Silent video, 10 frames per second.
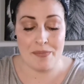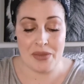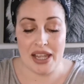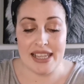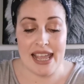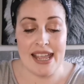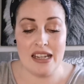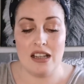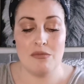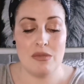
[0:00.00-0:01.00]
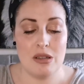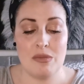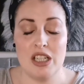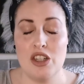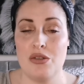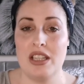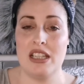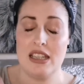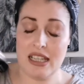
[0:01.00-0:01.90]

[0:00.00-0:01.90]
Again, I'm going to show you the